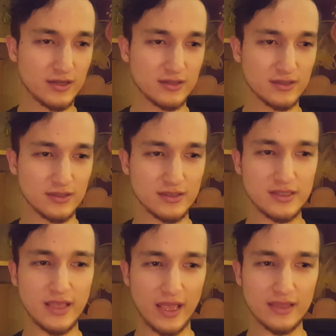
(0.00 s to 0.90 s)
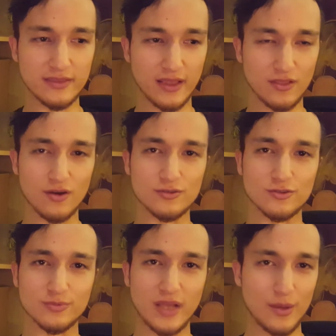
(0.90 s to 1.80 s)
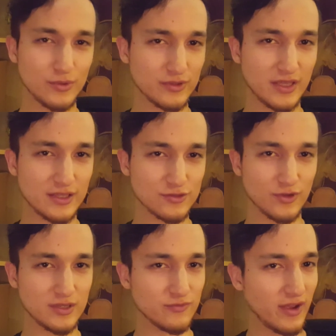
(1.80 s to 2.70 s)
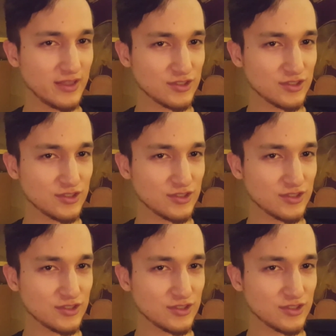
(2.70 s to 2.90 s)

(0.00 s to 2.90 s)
going to gain that long-term capital gains rate by